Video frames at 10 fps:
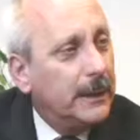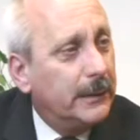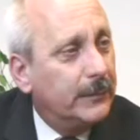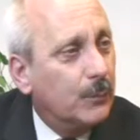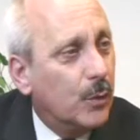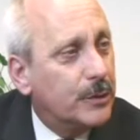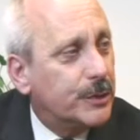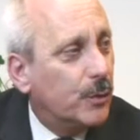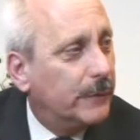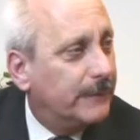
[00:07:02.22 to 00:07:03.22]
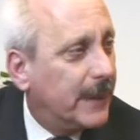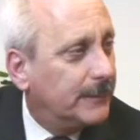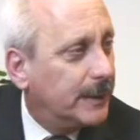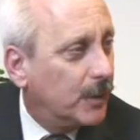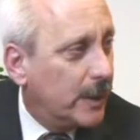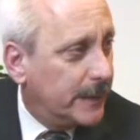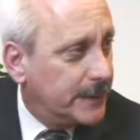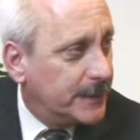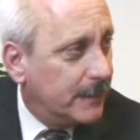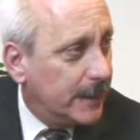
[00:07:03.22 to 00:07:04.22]
Even more so in family law
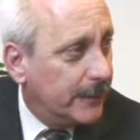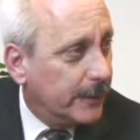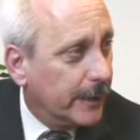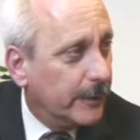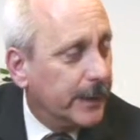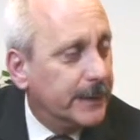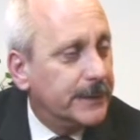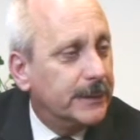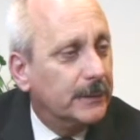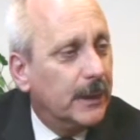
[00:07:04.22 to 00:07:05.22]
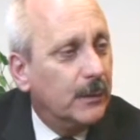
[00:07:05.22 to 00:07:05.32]
than some other areas.